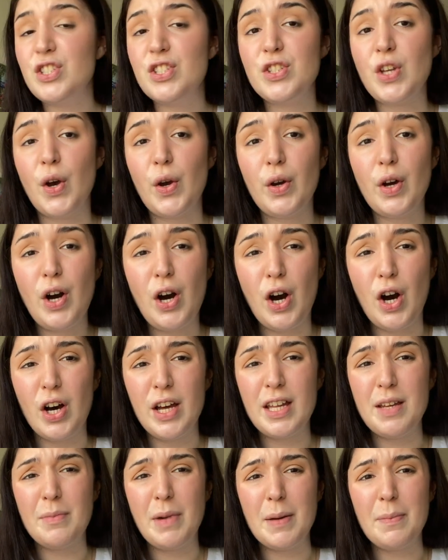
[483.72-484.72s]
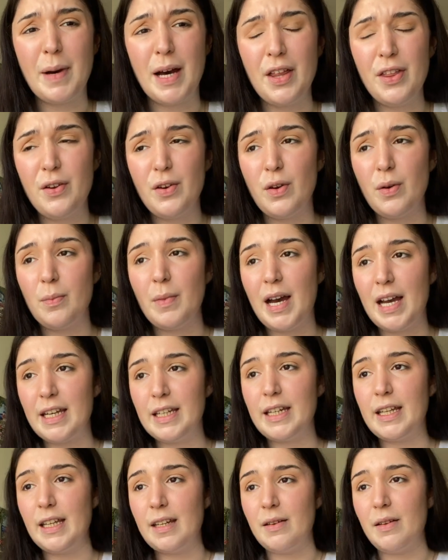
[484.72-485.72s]
so hot in my bathroom, I
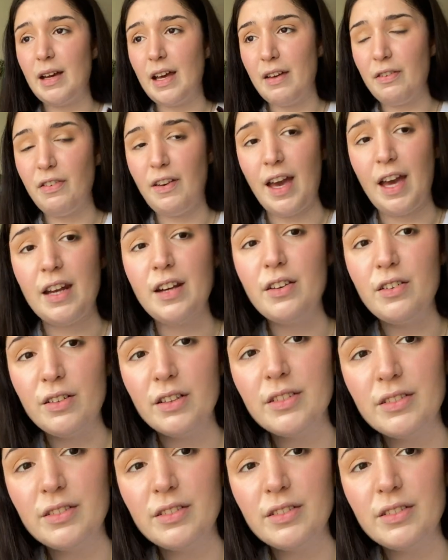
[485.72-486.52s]
need a fan.